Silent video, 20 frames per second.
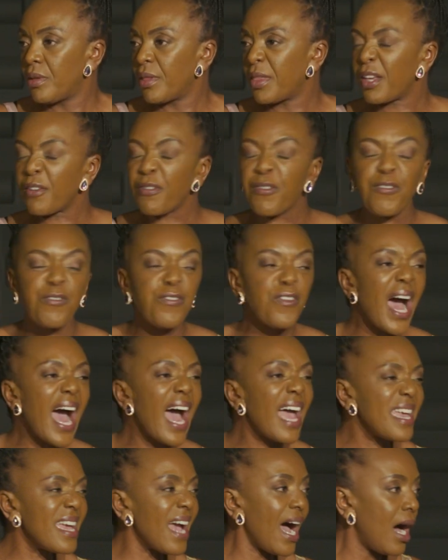The
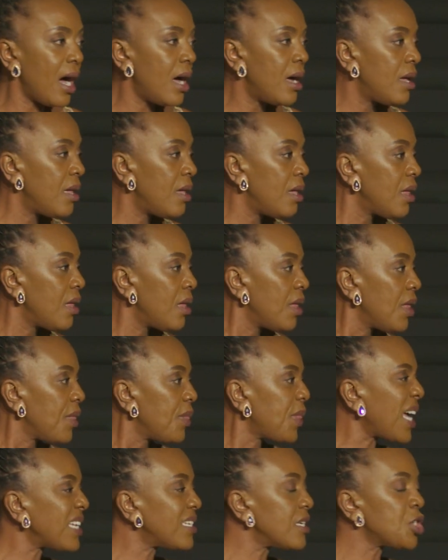fire
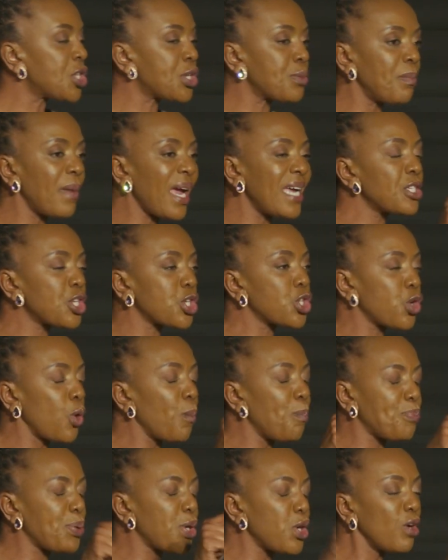that is meant
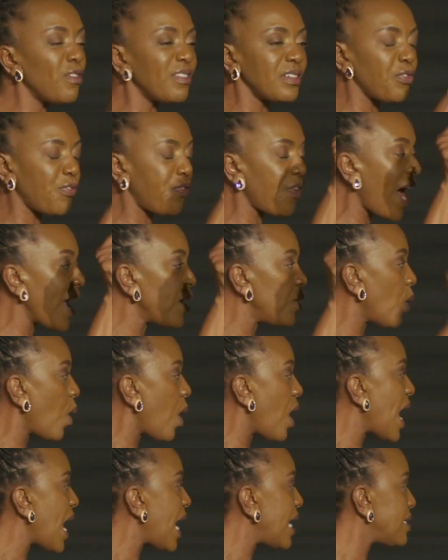to purify your
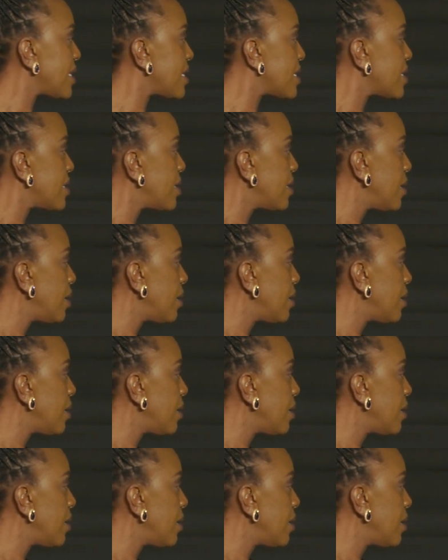heart.